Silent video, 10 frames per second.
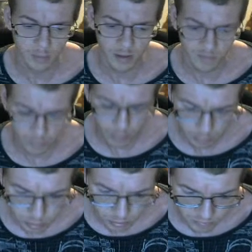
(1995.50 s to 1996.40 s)
we have
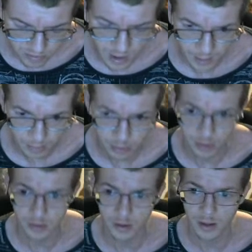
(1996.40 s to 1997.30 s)
loads of games,
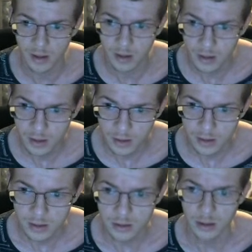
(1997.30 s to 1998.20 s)
and
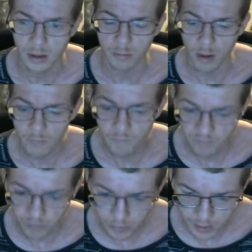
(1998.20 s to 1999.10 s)

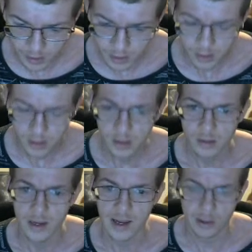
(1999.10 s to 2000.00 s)
hopefully
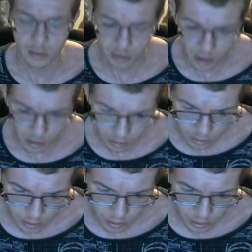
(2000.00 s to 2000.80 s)
next season,